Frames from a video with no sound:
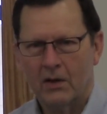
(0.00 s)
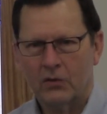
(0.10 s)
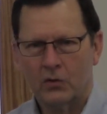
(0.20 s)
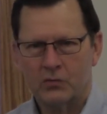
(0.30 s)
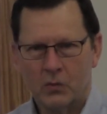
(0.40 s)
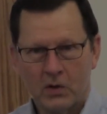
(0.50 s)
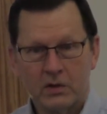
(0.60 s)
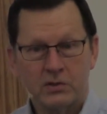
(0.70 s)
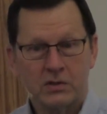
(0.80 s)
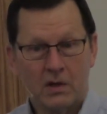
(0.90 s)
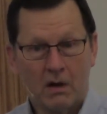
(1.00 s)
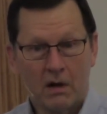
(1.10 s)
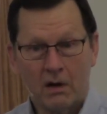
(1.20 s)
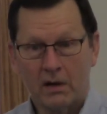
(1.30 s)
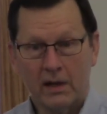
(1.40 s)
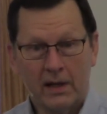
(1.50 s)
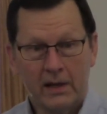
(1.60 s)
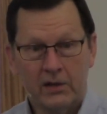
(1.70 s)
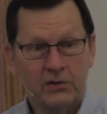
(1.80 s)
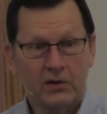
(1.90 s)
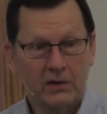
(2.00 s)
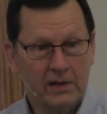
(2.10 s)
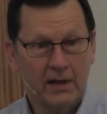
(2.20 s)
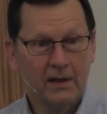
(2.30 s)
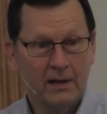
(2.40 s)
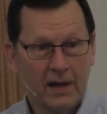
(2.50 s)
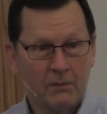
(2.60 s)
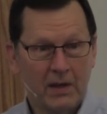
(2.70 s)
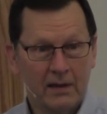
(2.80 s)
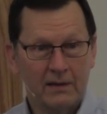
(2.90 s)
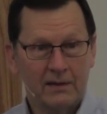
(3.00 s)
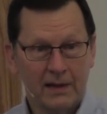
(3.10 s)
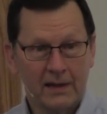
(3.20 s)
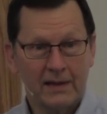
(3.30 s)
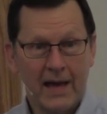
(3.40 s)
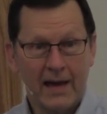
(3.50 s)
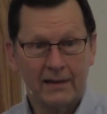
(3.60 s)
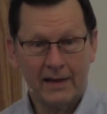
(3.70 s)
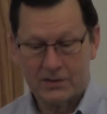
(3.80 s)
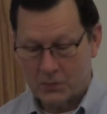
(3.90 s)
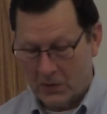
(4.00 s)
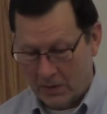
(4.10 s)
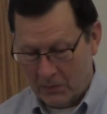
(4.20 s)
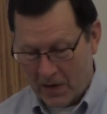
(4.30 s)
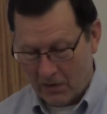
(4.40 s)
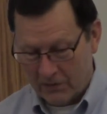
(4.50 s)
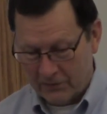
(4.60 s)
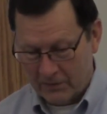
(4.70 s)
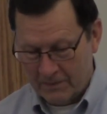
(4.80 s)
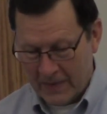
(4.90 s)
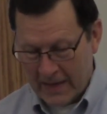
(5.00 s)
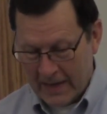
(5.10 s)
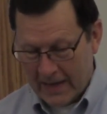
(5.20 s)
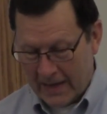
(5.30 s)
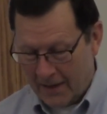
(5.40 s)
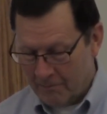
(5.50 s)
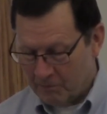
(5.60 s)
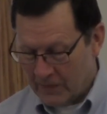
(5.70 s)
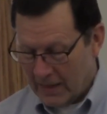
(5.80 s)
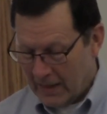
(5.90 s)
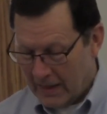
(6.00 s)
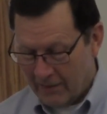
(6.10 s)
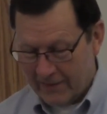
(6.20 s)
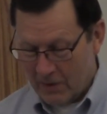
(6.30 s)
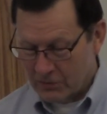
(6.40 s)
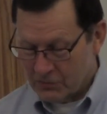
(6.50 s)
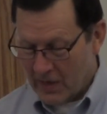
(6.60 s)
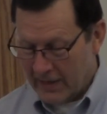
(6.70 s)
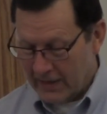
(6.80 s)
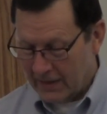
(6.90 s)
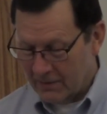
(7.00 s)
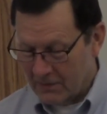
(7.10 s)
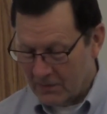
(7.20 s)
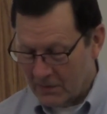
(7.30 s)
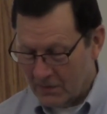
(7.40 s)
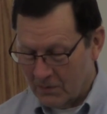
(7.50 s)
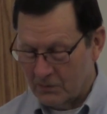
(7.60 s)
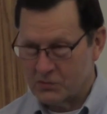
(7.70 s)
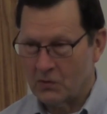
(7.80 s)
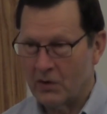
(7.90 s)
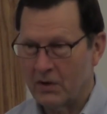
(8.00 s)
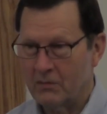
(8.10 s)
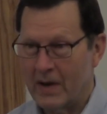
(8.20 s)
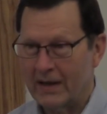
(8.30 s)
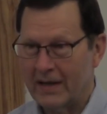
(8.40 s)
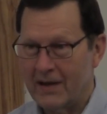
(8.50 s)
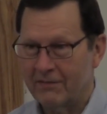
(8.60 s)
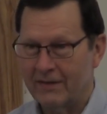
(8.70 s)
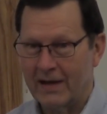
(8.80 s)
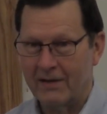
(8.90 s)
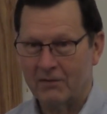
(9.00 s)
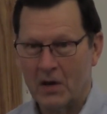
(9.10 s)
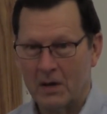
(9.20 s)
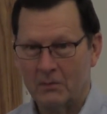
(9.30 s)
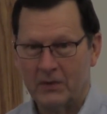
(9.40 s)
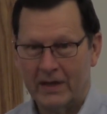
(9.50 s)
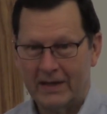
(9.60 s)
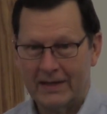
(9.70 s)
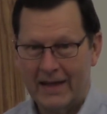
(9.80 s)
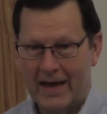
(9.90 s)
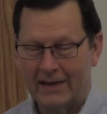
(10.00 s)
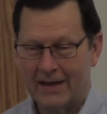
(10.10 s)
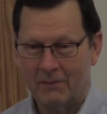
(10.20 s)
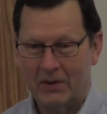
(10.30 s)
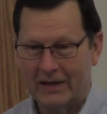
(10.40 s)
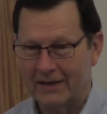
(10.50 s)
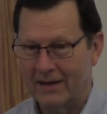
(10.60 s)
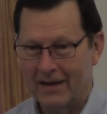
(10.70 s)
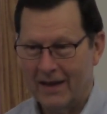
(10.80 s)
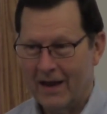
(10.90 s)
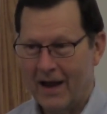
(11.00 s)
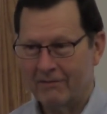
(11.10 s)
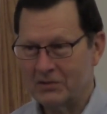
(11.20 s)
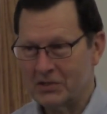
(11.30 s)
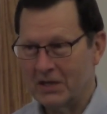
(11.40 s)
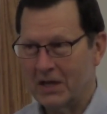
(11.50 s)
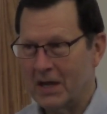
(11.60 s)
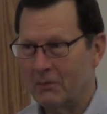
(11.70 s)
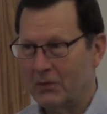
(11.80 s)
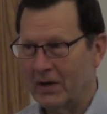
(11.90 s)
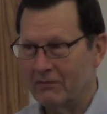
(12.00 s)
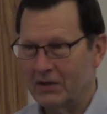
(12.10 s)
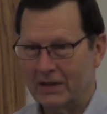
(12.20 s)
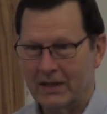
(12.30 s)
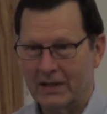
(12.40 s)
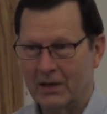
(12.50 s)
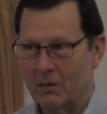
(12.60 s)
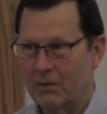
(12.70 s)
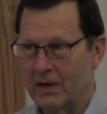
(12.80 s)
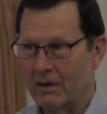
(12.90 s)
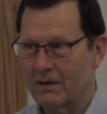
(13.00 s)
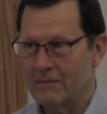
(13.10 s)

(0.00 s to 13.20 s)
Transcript: those words are in eternity. Amen? Think of that. That's pretty powerful. Um, if I was writing the story of my life, and I've contemplated that, I mean, obviously you can't put everything in there, but I